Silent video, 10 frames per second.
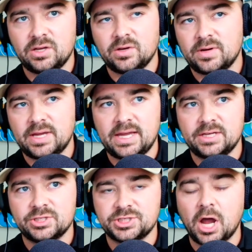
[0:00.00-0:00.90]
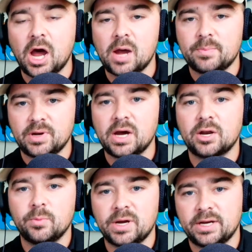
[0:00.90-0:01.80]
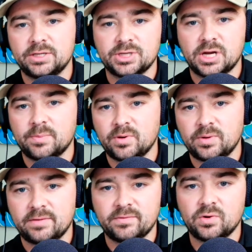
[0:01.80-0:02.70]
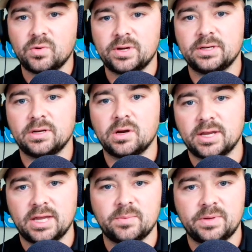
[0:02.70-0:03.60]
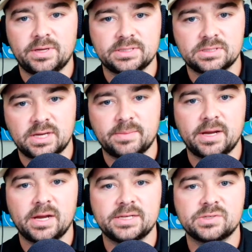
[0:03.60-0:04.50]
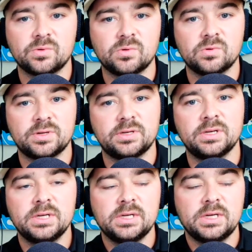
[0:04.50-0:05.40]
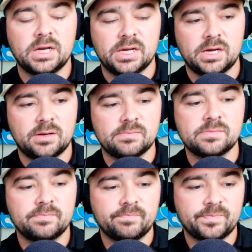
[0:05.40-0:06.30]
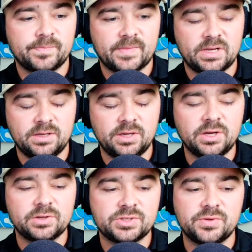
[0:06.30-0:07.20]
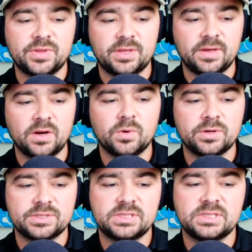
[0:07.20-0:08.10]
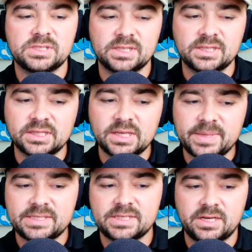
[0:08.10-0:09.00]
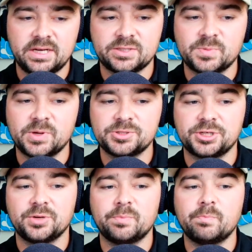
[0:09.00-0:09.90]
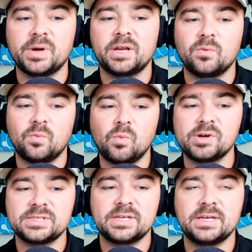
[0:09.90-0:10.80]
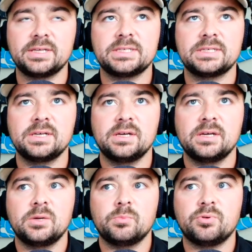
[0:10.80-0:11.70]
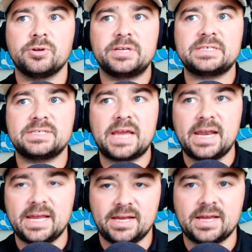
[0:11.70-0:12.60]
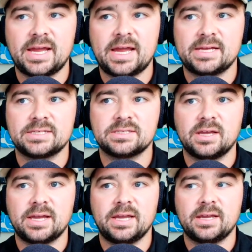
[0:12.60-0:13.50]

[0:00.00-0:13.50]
a shop, auto body shop or whatever on our campus at my high school, and um, so there was limited exposure, but it wasn't presented as like